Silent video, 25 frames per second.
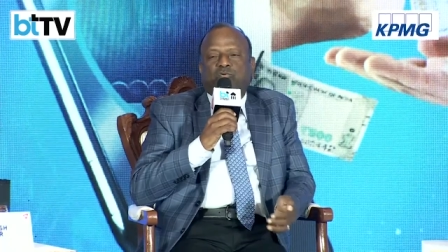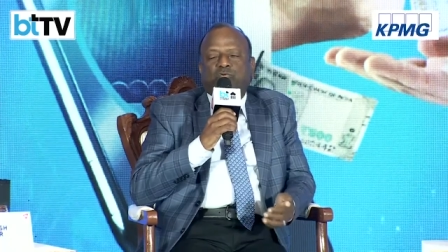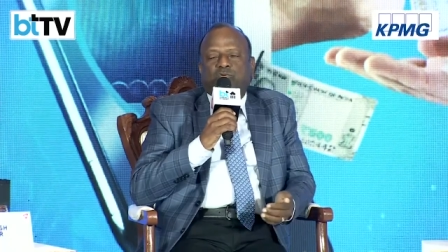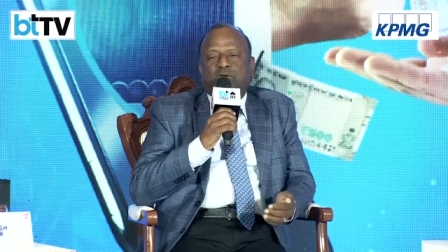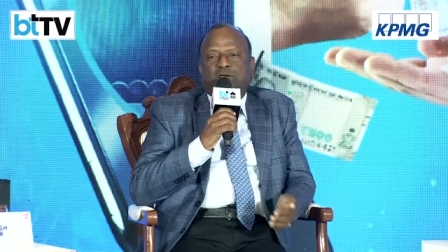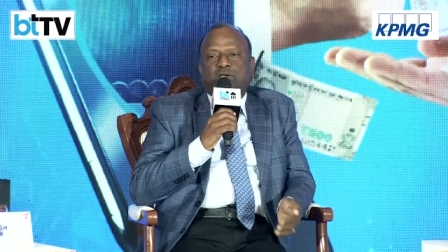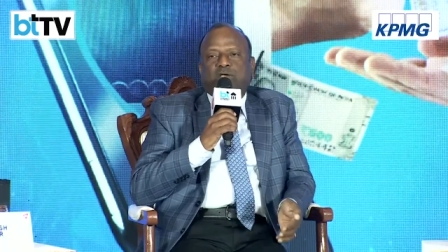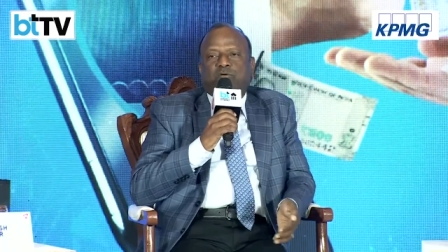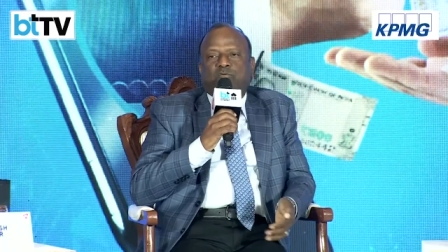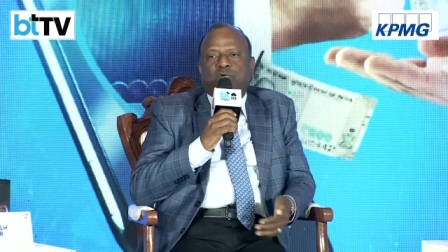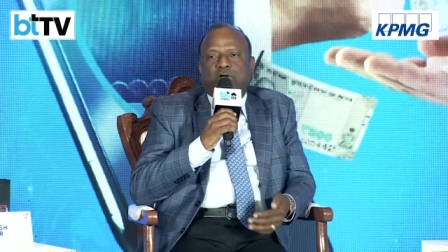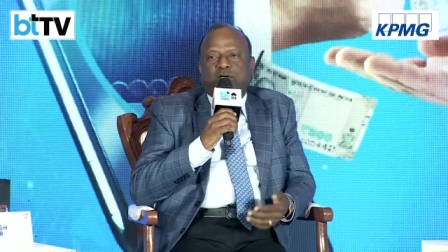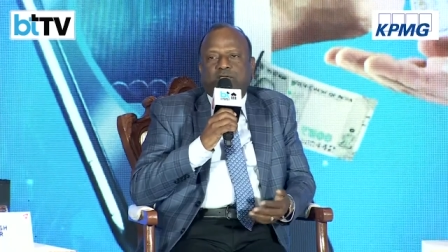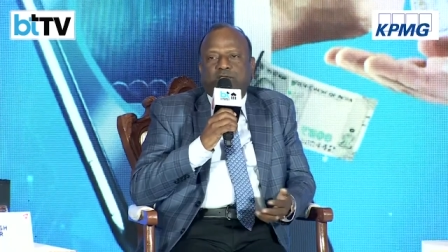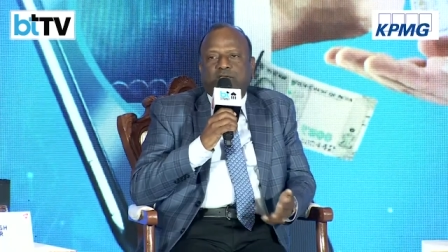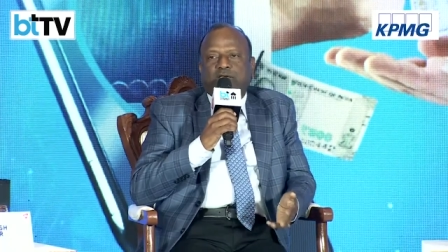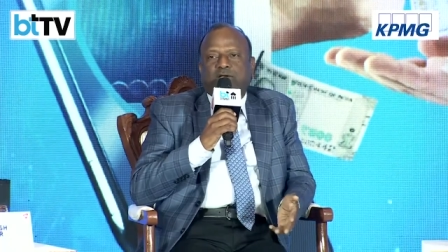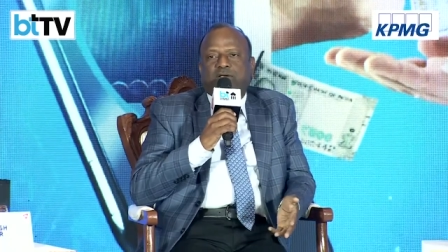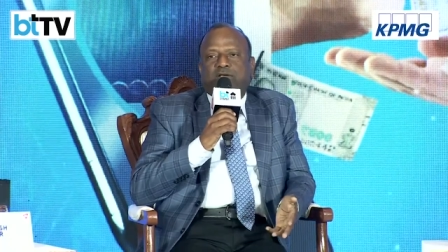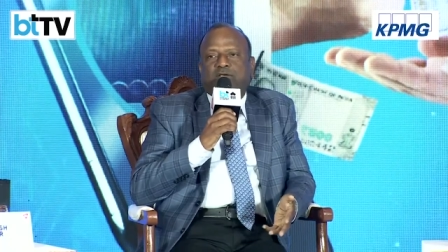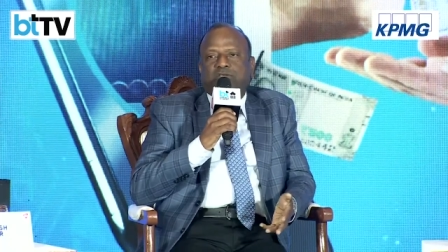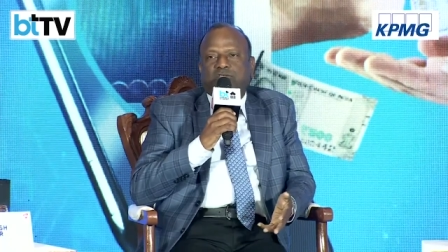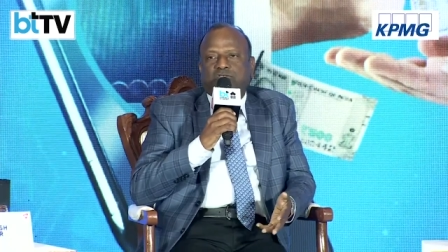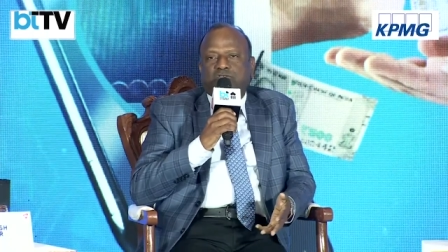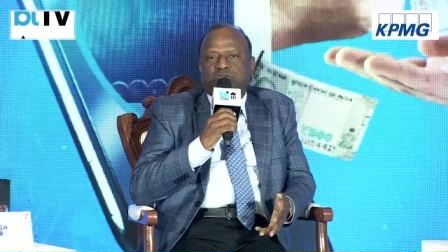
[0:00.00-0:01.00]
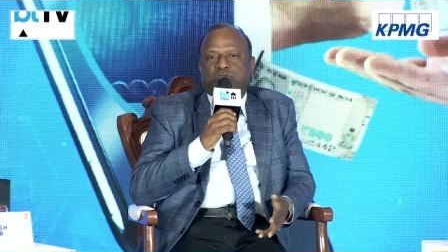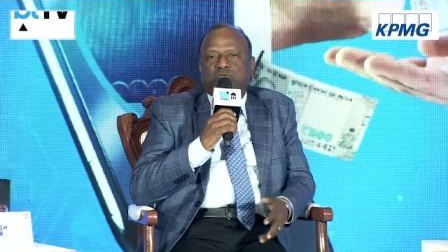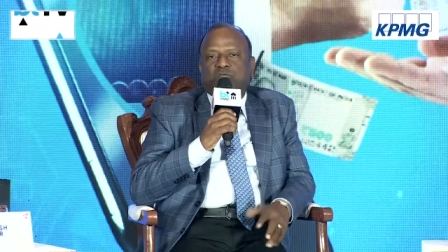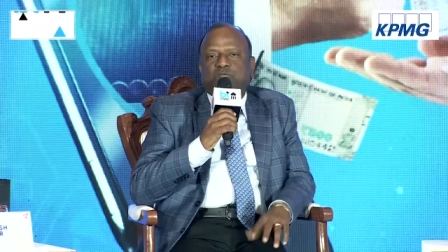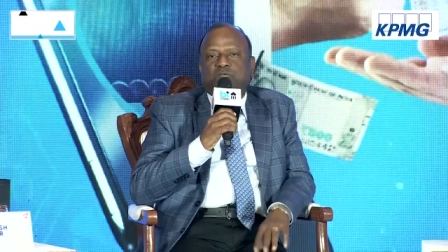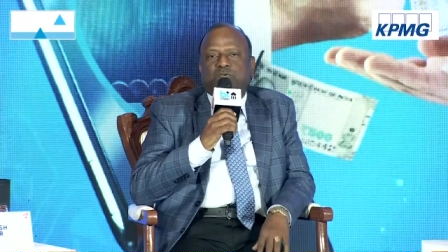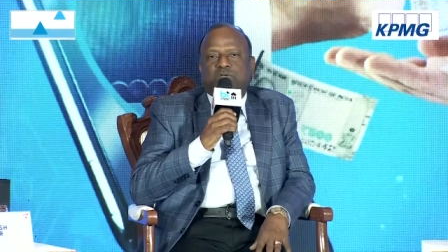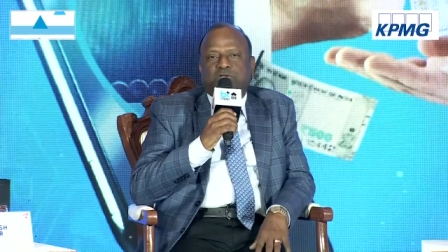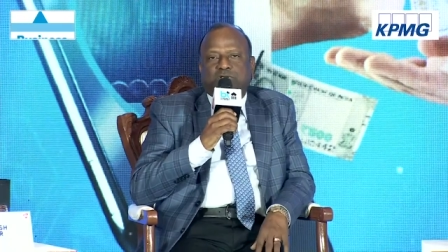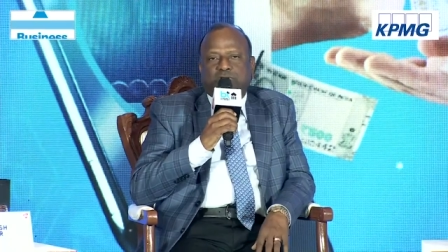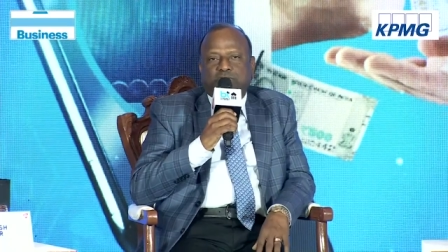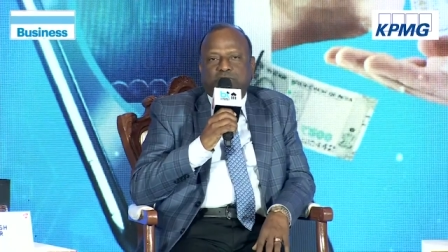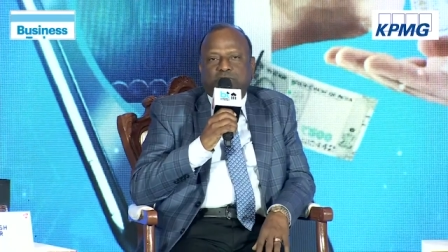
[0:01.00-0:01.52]
to acquire a
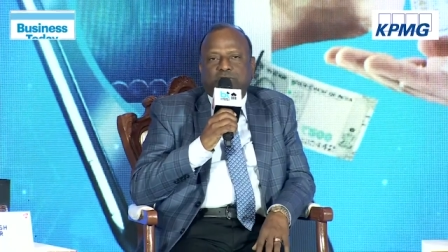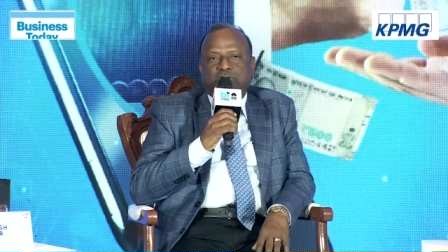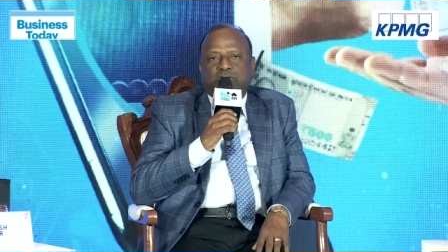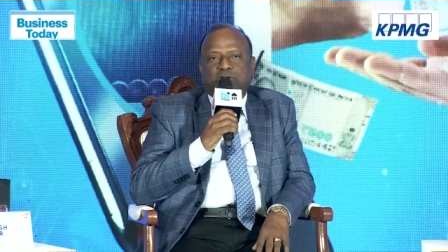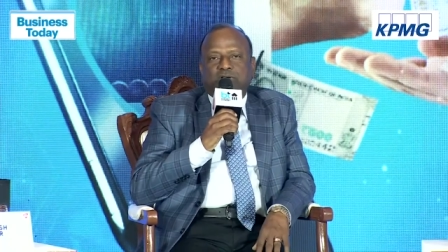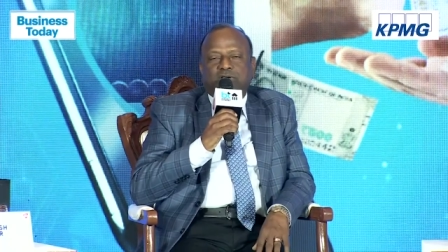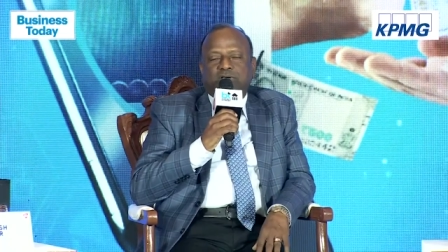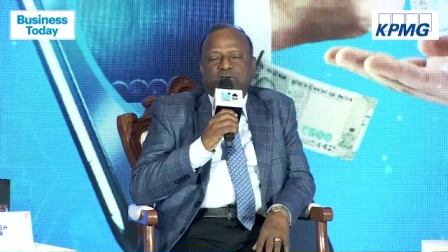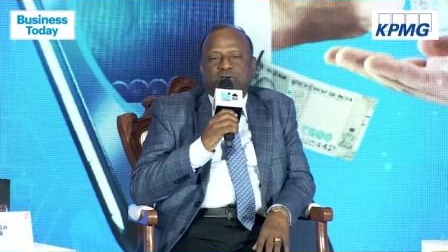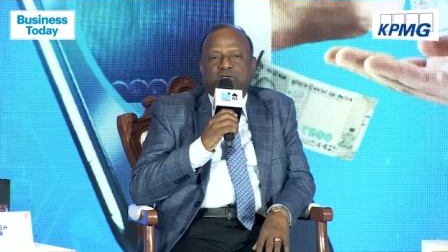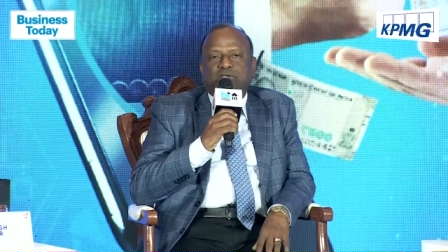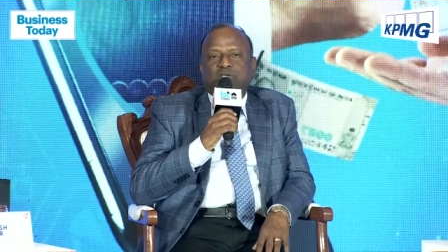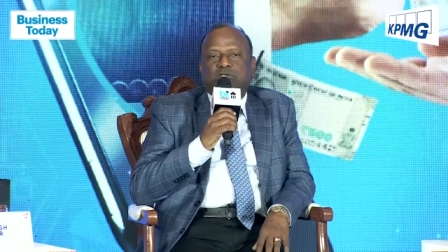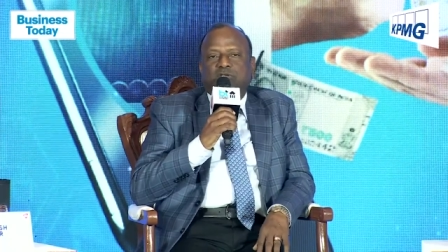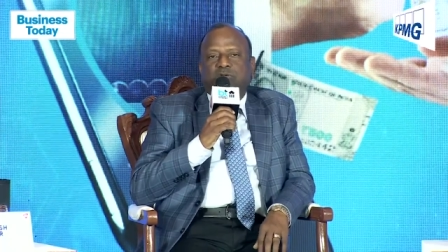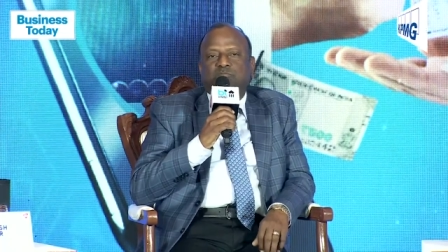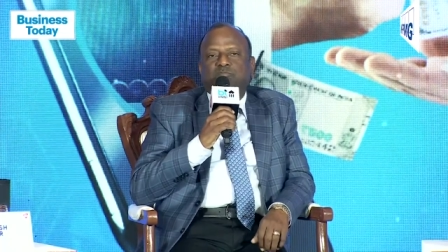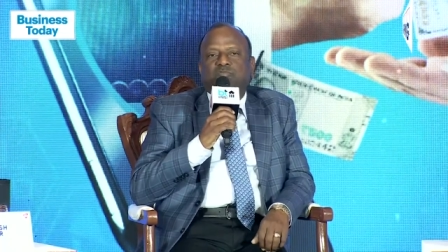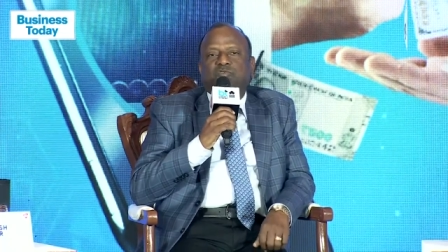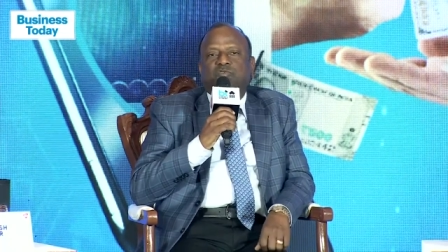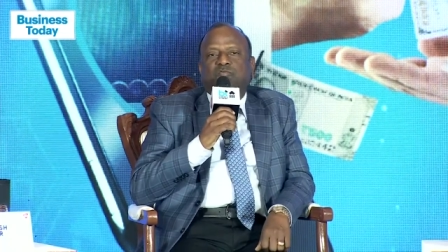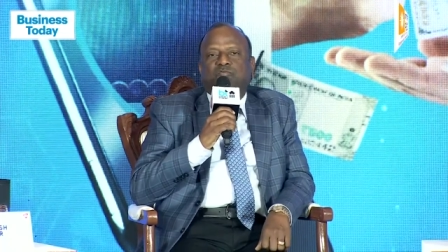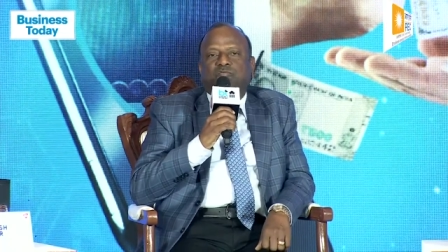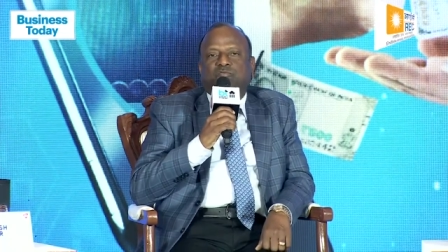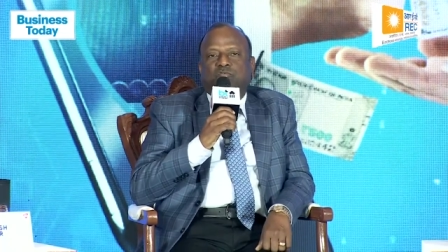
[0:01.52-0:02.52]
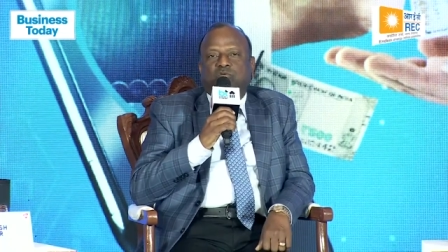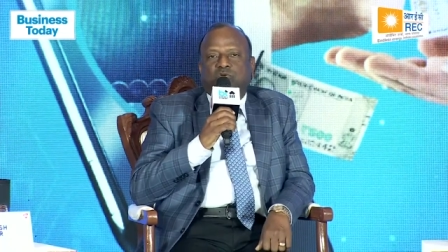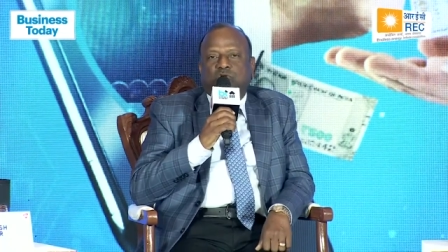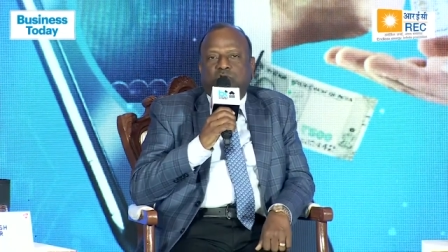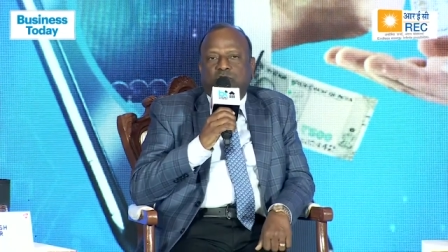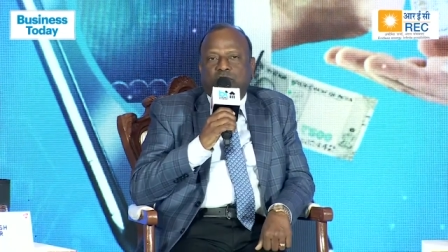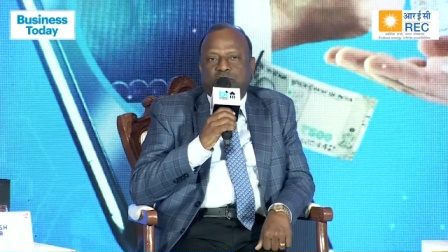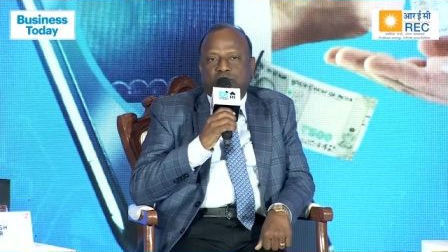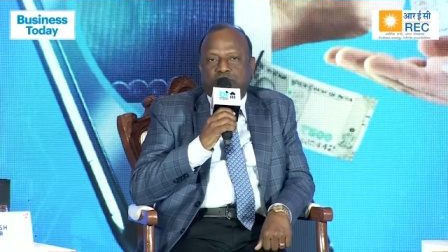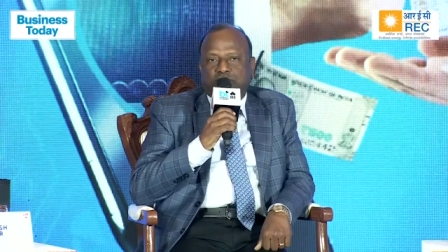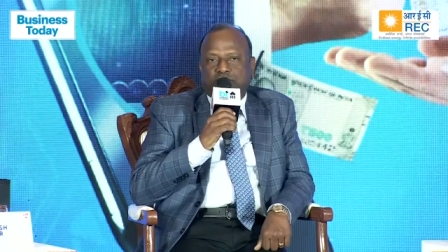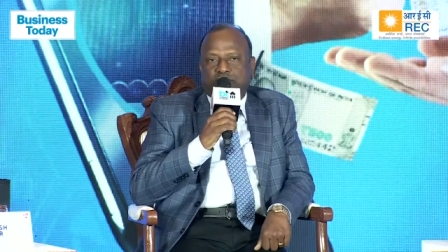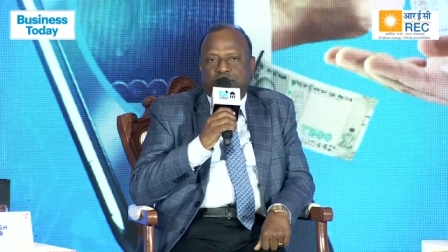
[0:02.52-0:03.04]
customer in terms of
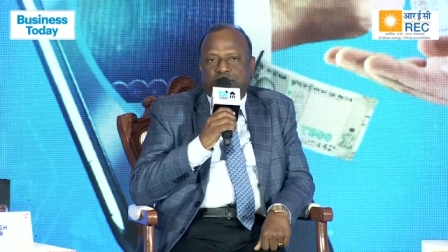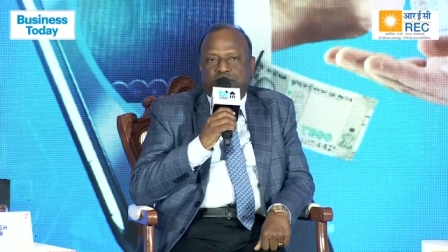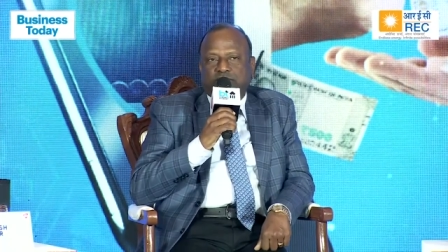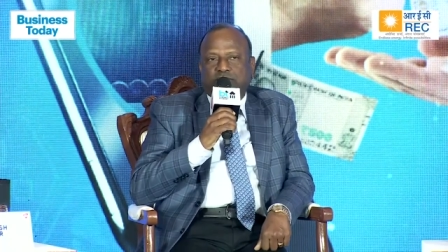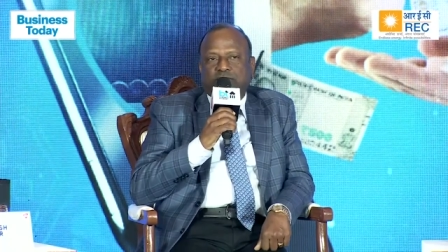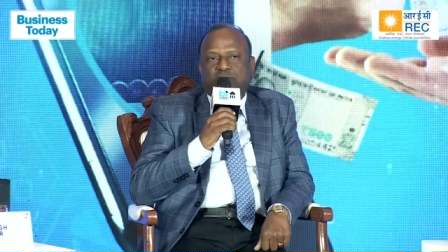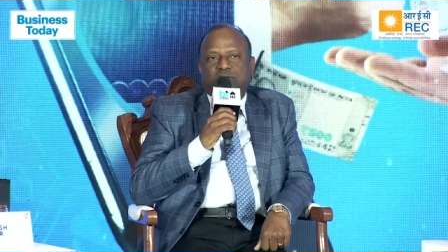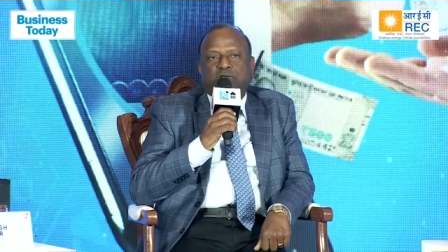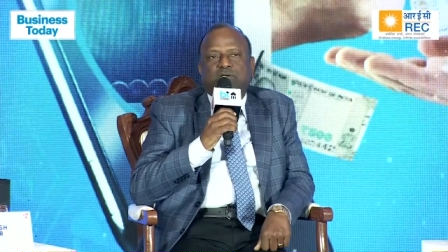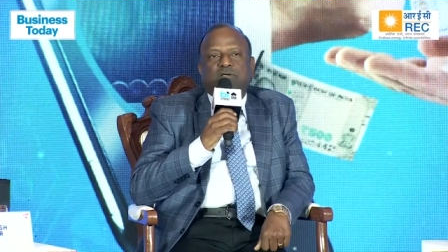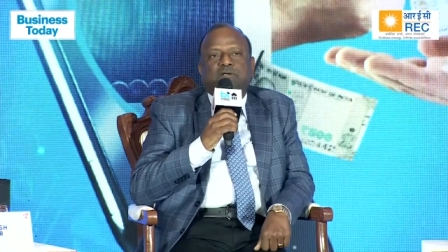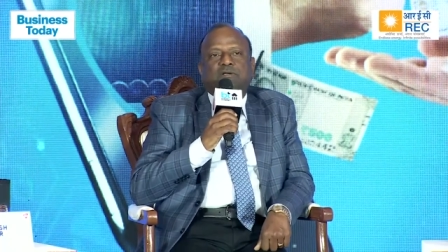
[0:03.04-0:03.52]
cost,